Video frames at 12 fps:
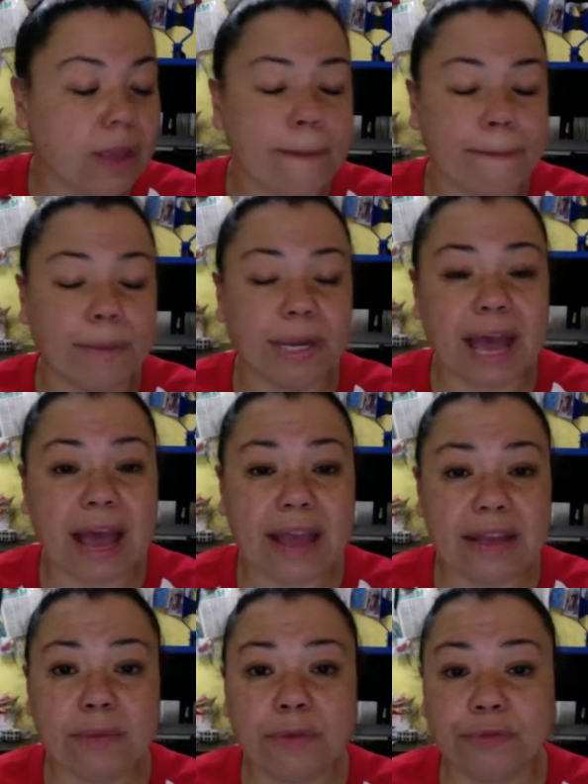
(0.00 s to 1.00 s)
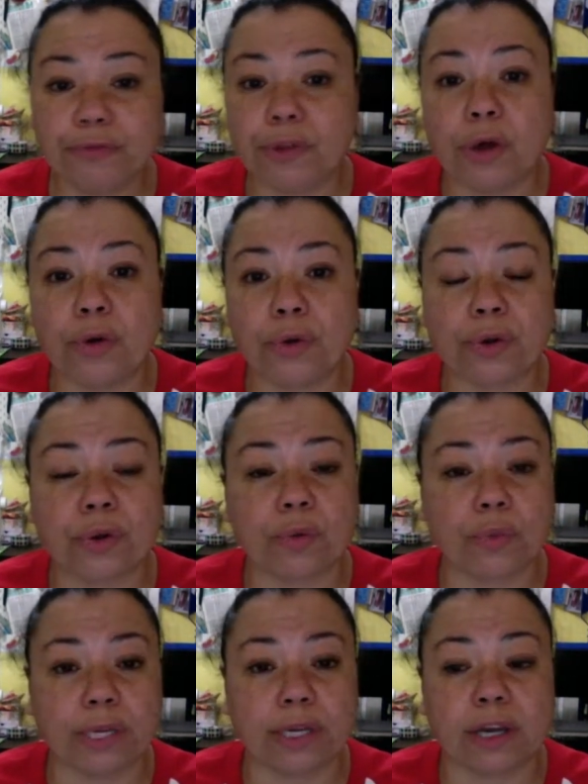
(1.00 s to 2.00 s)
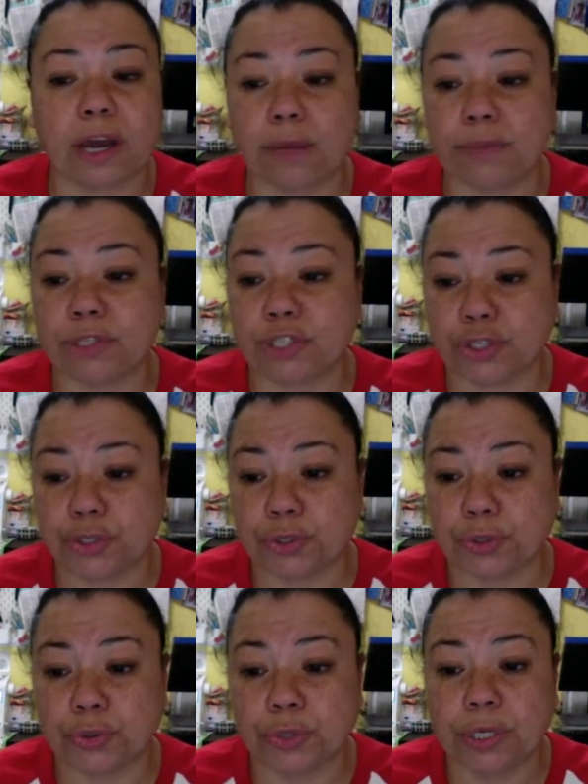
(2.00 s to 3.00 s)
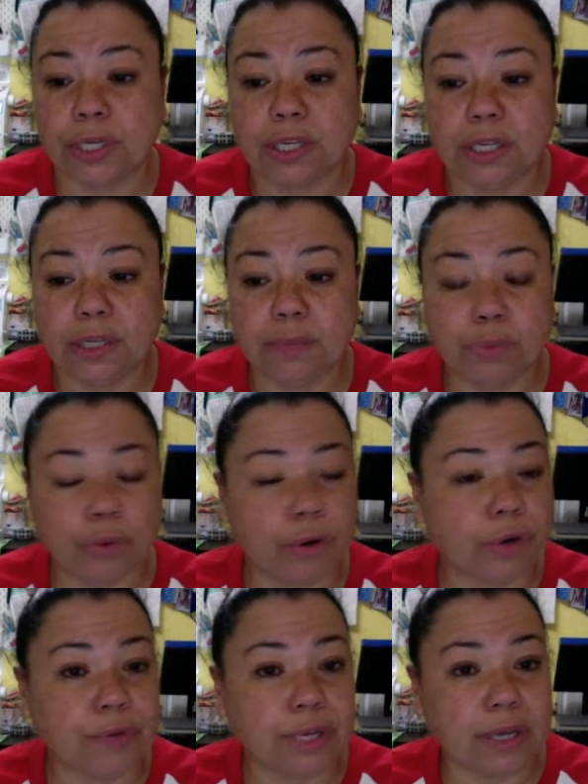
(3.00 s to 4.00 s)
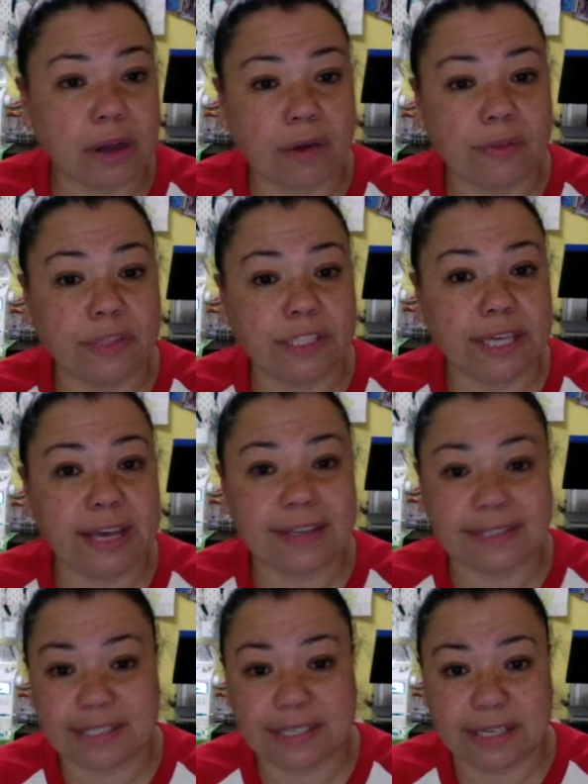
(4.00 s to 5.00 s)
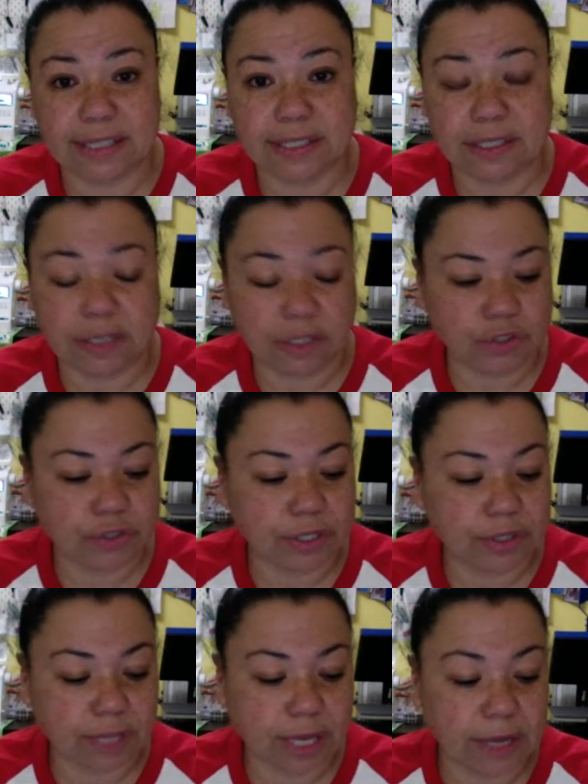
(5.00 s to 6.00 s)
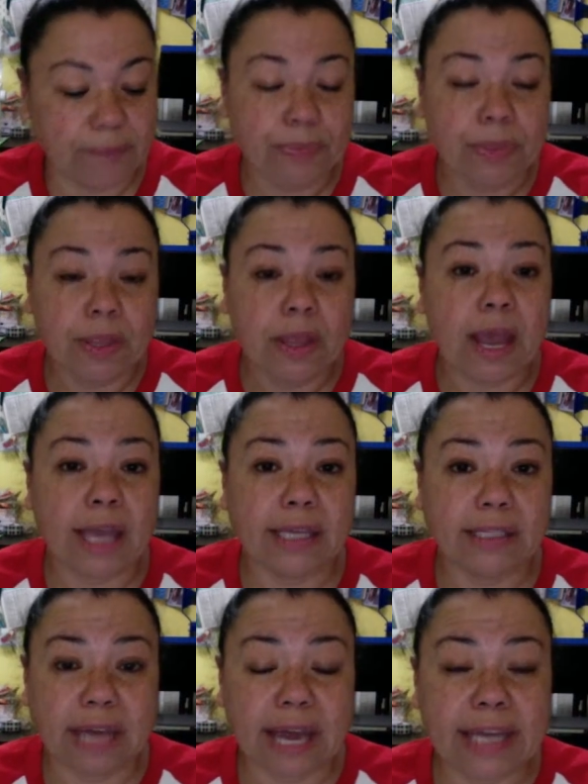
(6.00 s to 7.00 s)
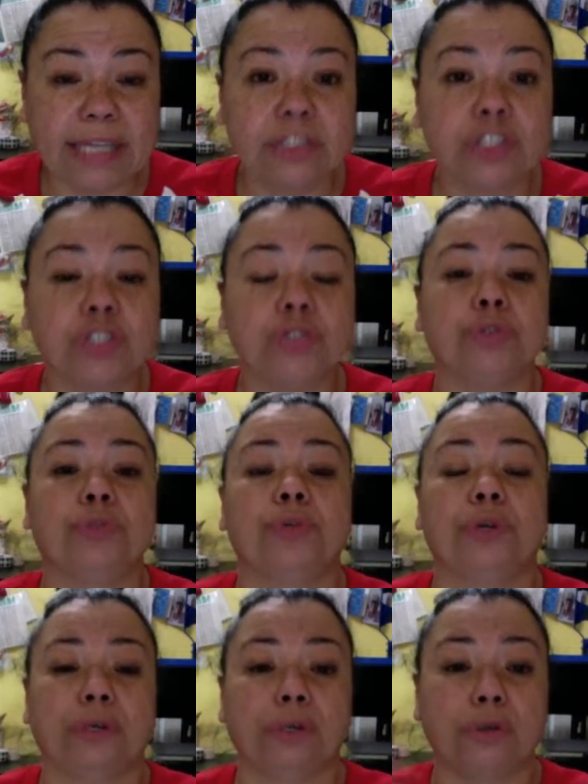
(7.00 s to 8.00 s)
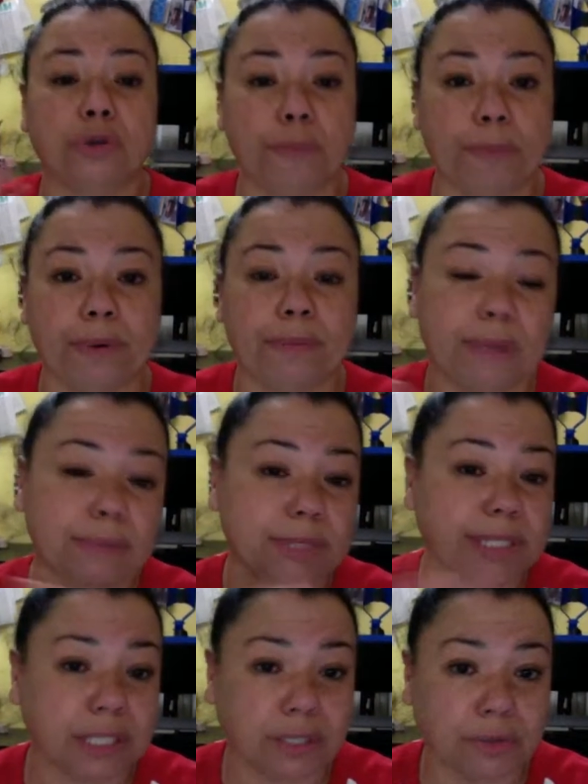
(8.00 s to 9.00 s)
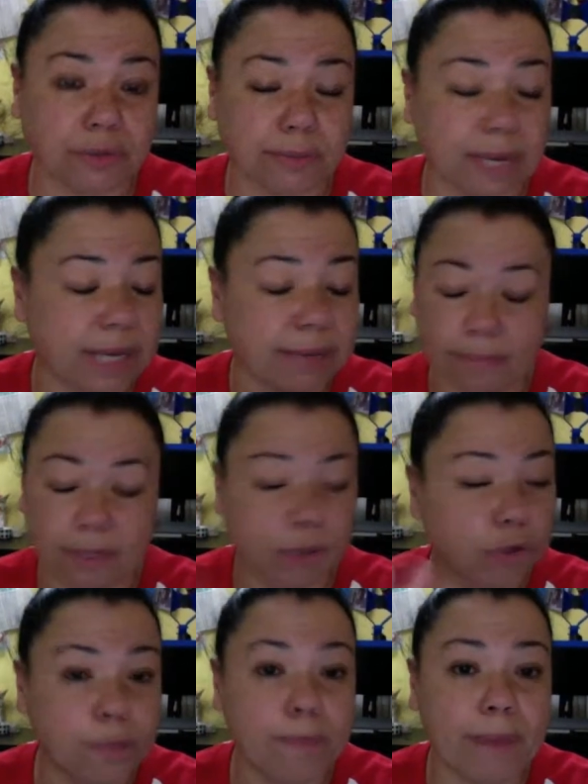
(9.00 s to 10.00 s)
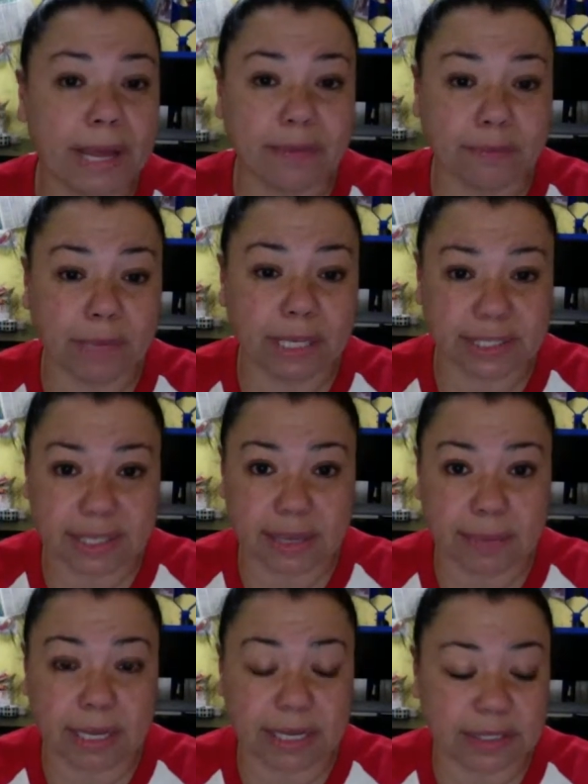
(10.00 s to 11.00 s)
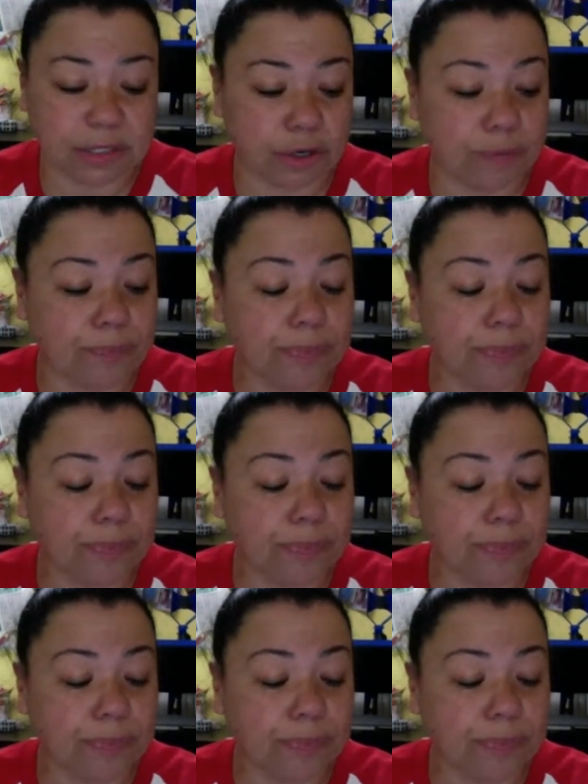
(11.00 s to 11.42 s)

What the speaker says: But I am a floater when it comes to embroidering on the SE1900. Okay. I like to hoop my material, my stabilizer,